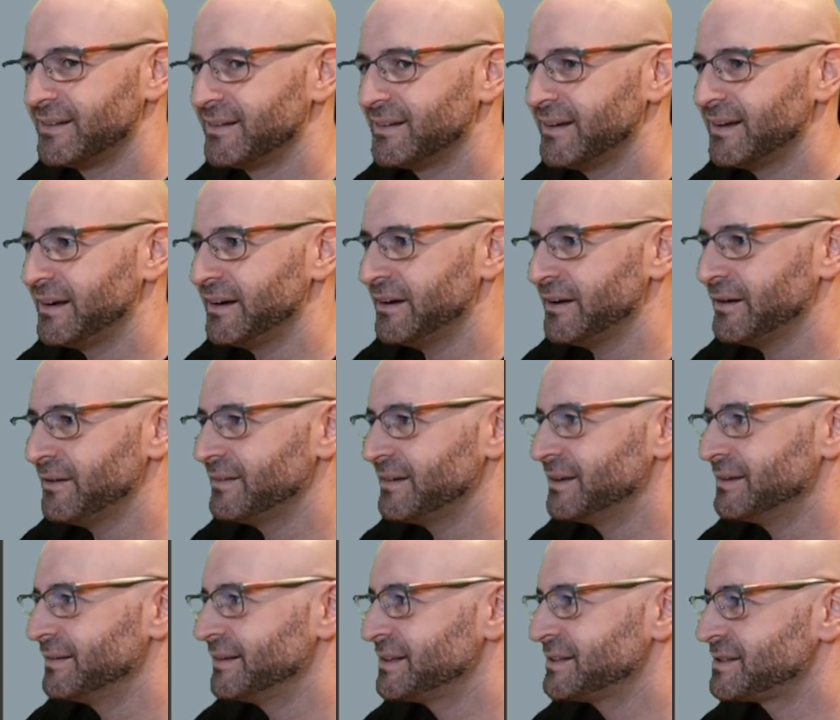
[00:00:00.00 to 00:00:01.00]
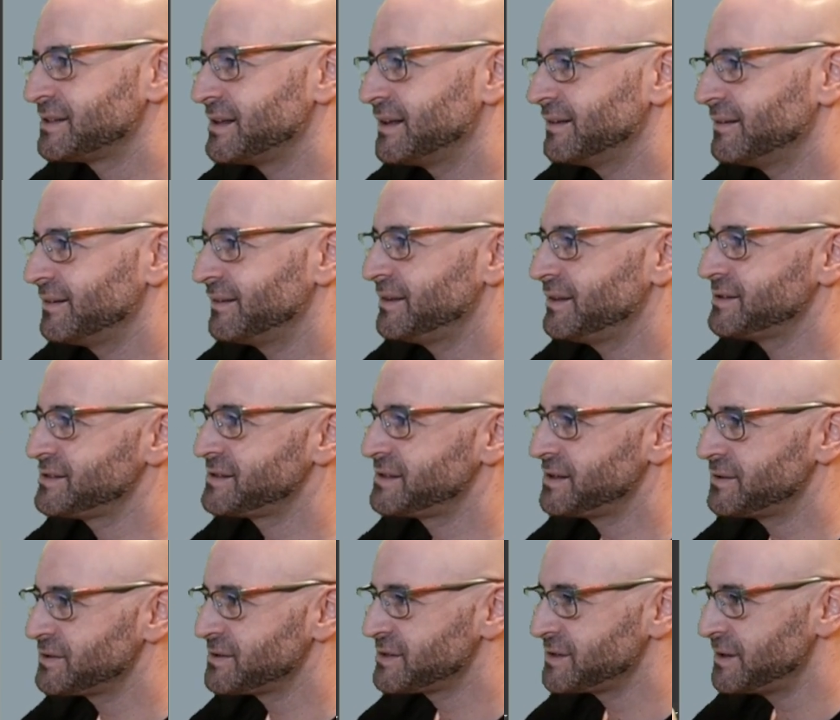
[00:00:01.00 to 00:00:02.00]
I don't know.
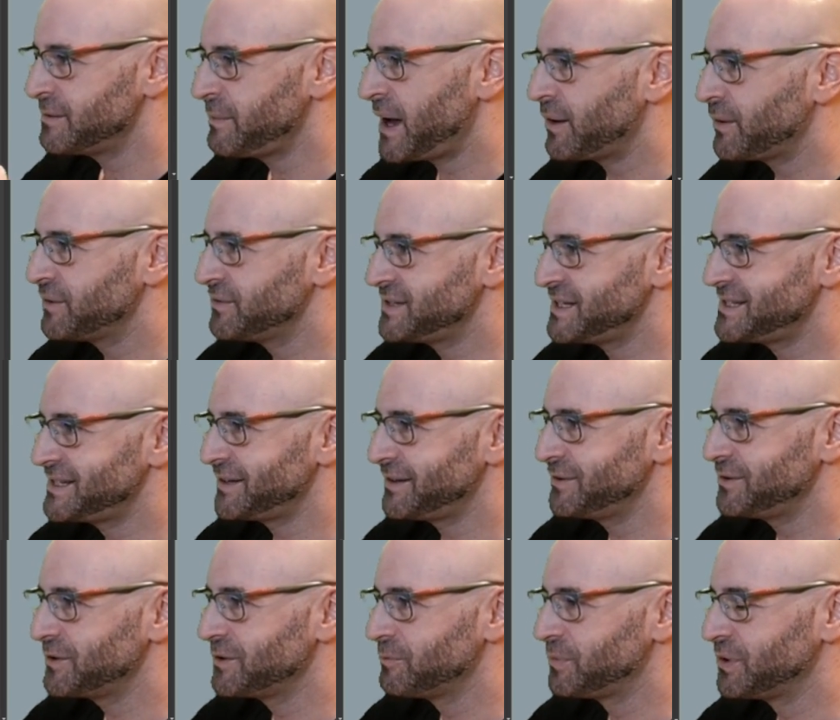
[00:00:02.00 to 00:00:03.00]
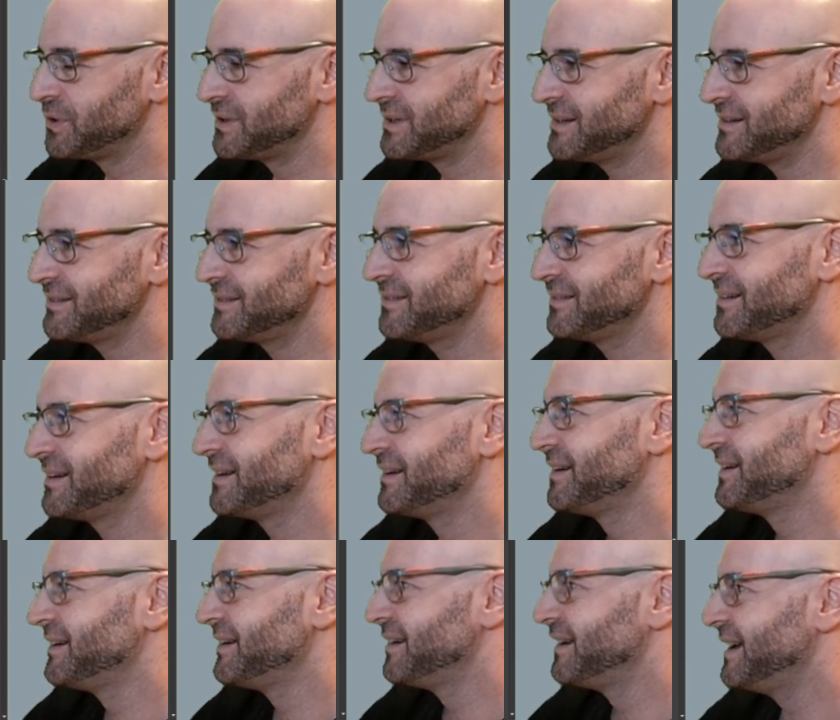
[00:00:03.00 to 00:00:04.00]
There's an amount of detail you can put in,
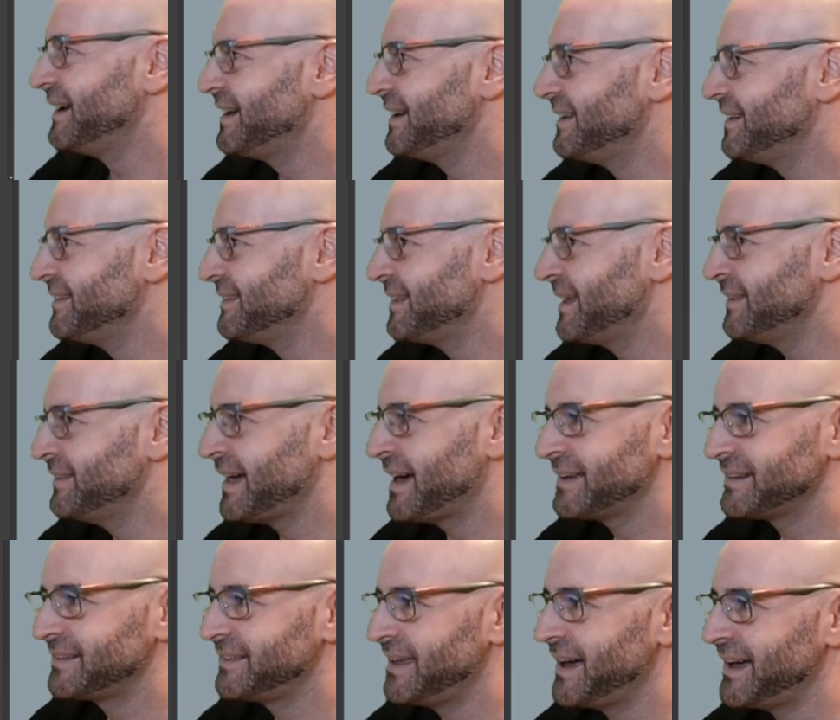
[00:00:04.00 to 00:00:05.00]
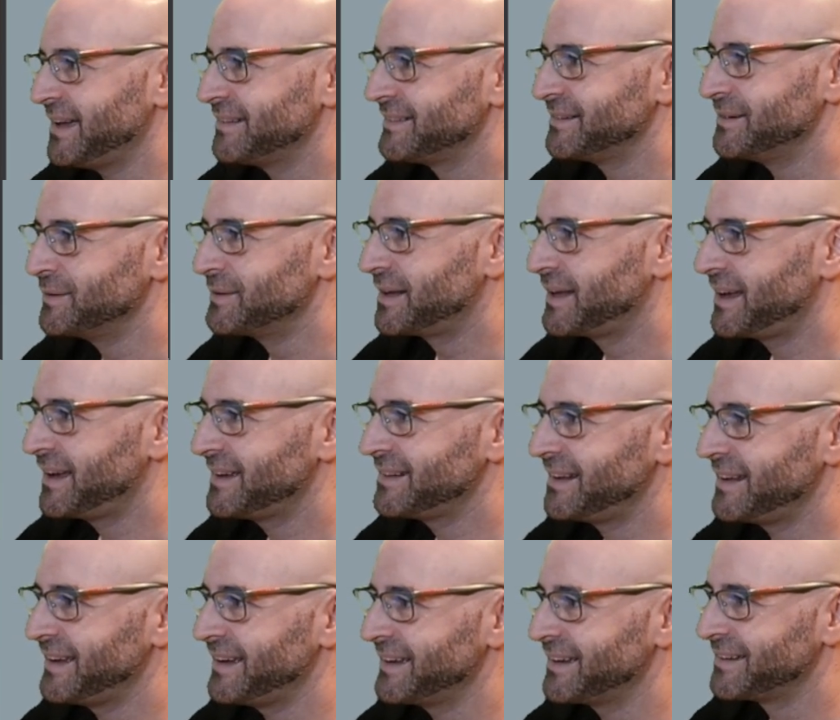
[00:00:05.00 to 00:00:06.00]
and that's that. You can't
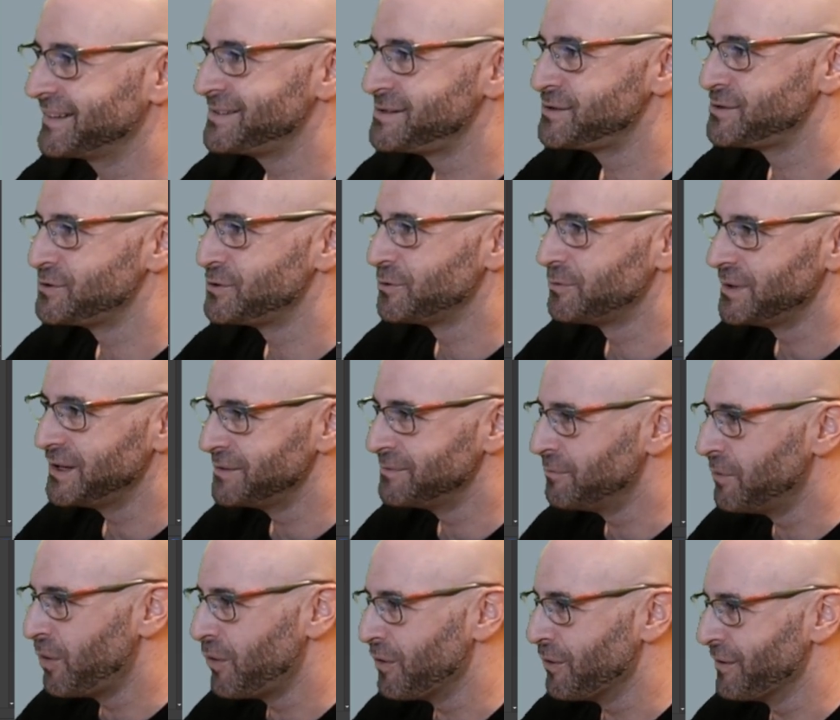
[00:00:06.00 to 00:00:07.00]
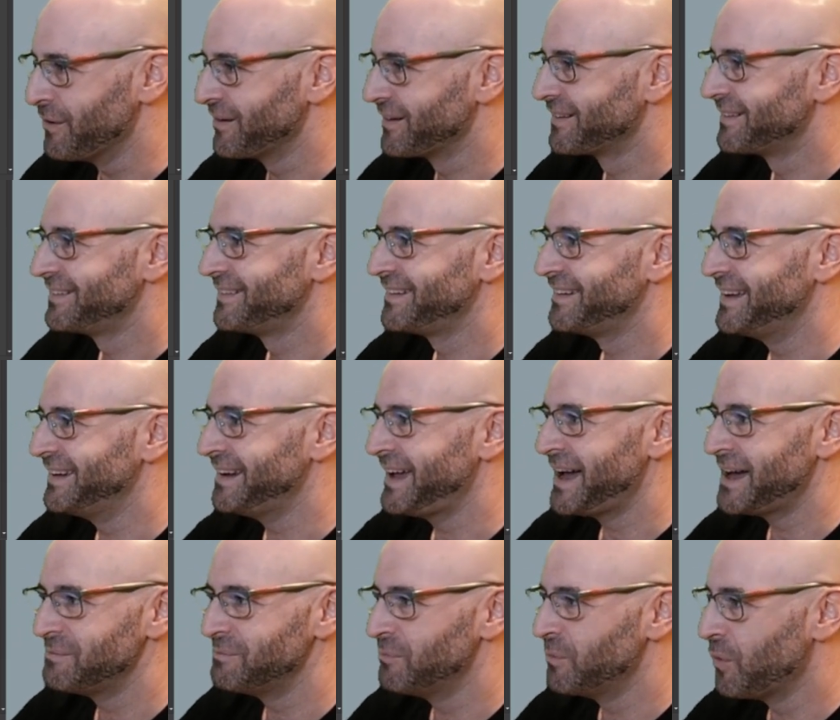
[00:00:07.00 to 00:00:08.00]
like zoom in more and
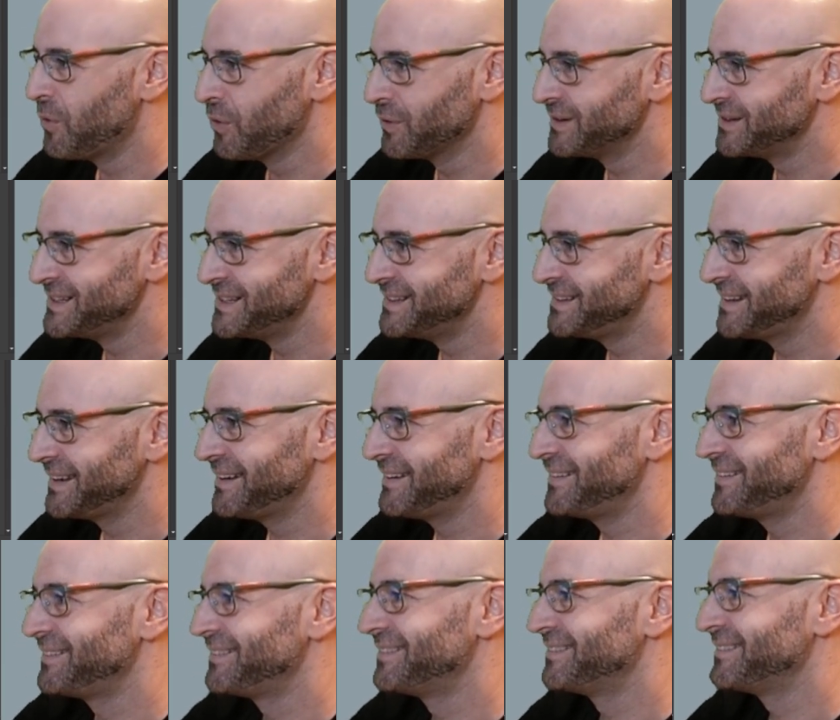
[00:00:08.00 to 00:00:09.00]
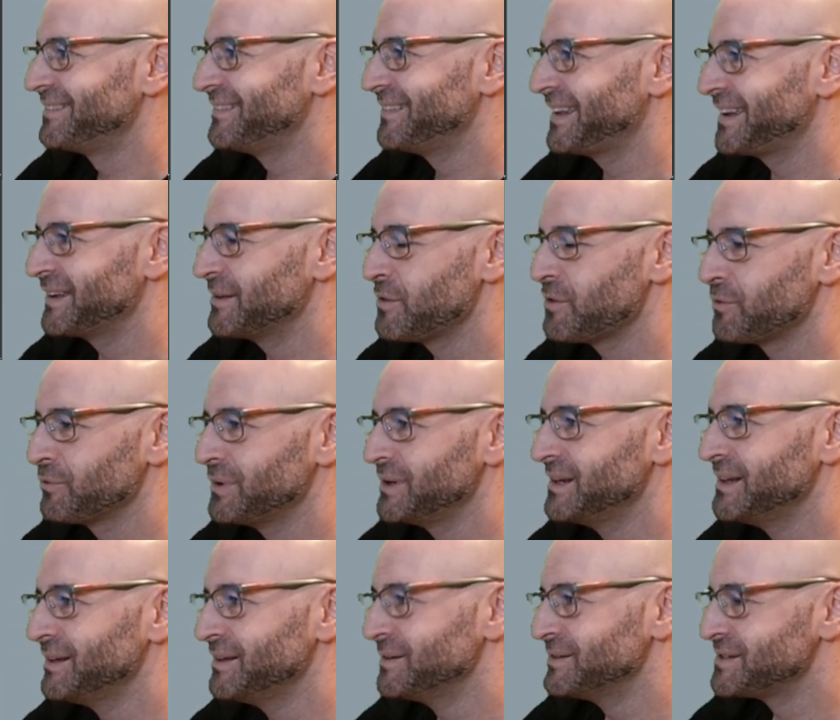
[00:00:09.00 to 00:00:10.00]
add more detail like in
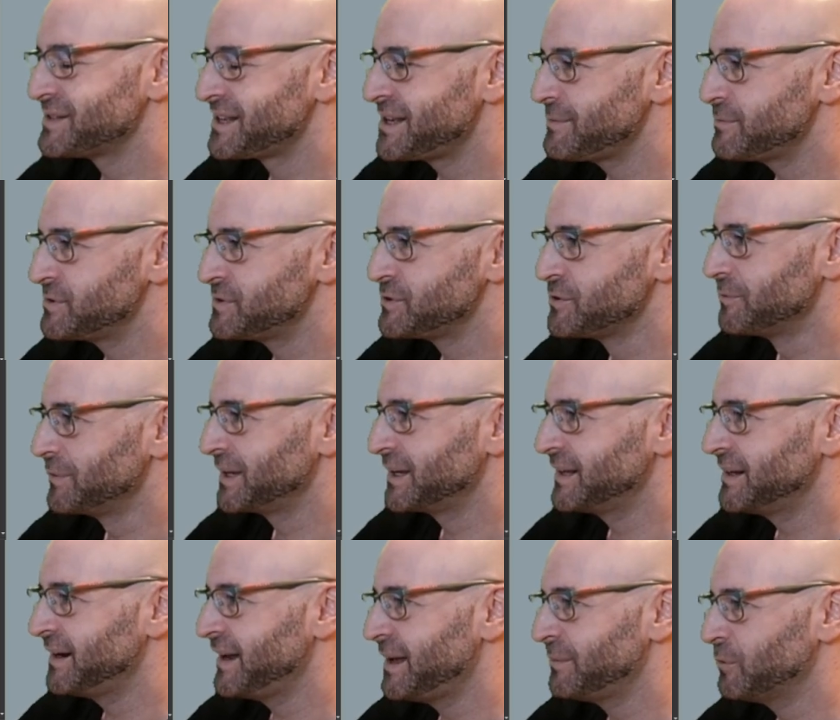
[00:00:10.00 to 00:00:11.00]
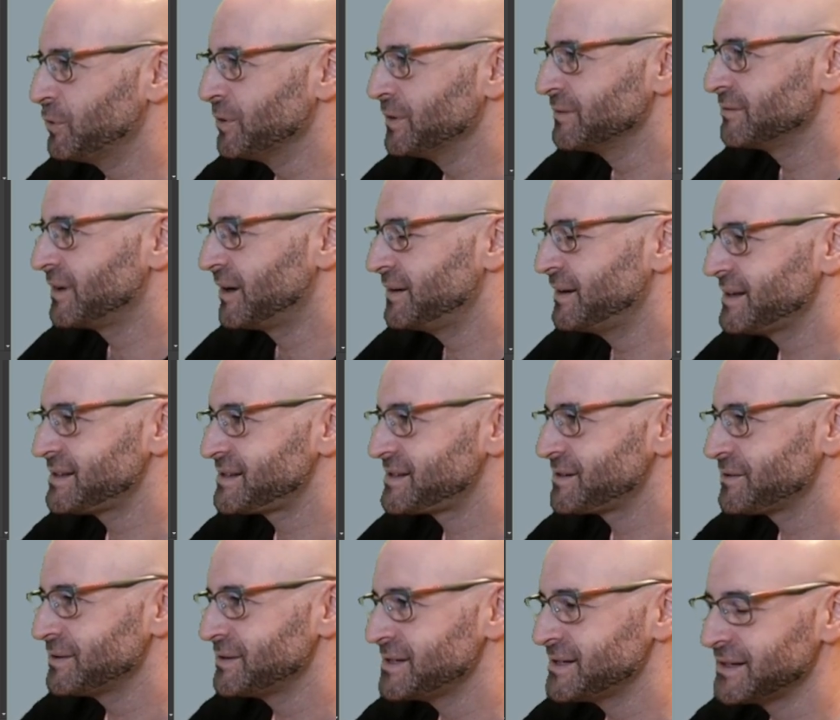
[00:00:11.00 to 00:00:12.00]
3D. You just keep zooming in and add more
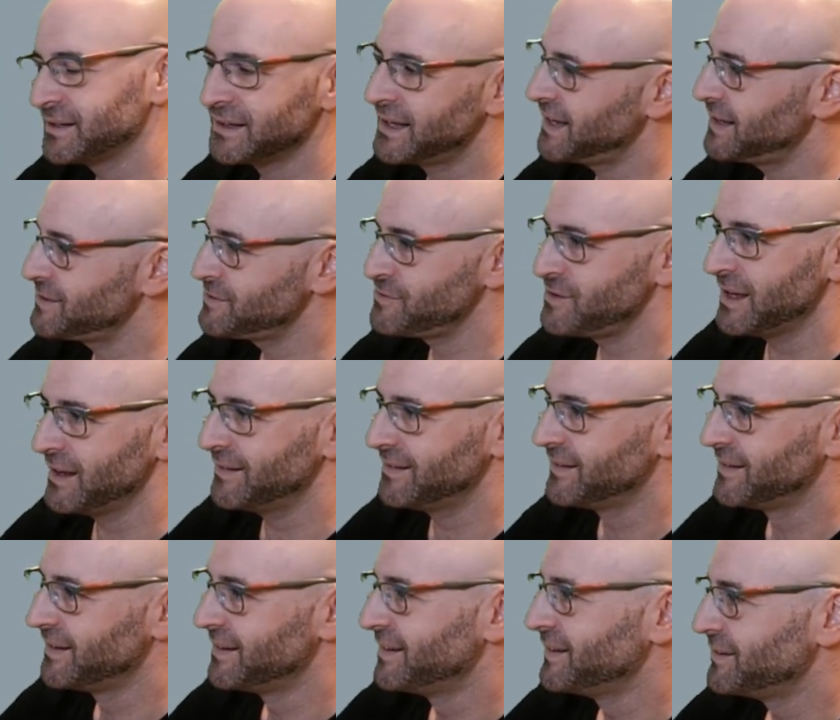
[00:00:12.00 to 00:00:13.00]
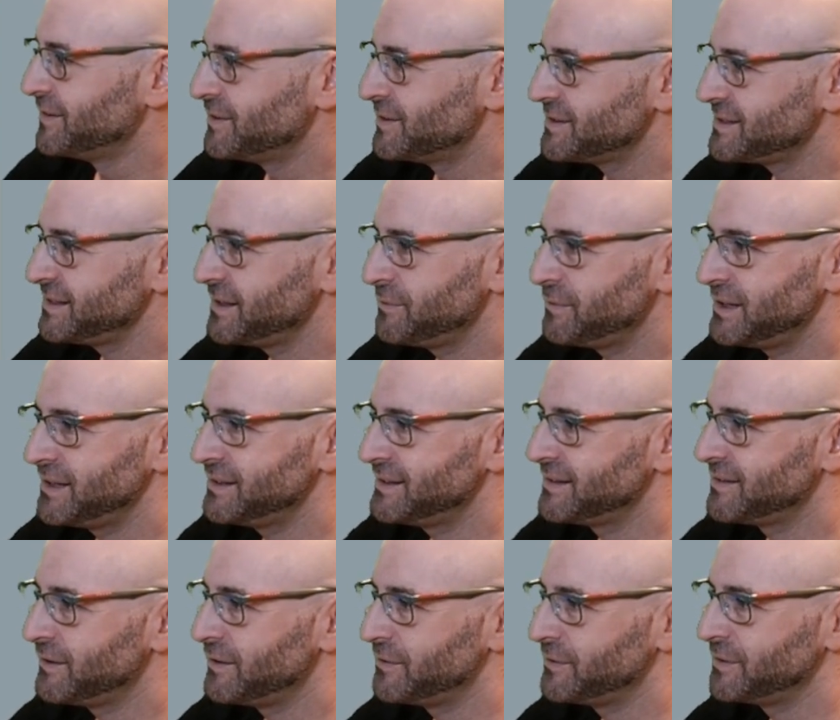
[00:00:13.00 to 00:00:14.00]
unnecessary detail. You can't do that. You're just limited to
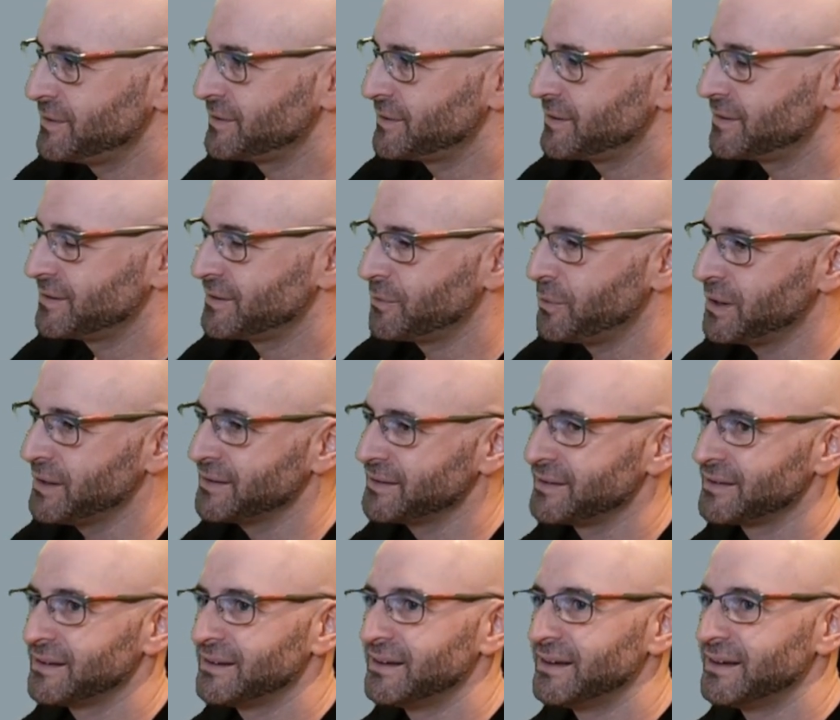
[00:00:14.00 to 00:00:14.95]
those squares.